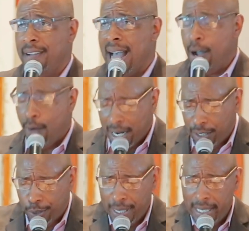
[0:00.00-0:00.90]
how I
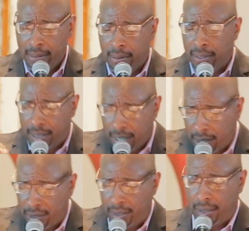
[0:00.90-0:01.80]
treat
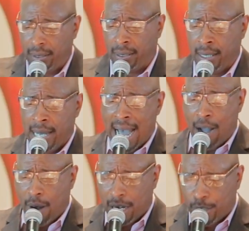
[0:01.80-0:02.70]
sisters,
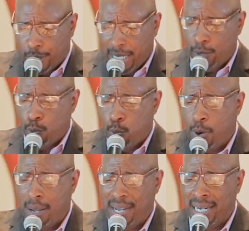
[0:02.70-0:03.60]
how I treat
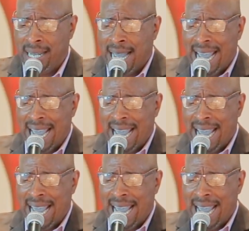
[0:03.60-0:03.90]
women,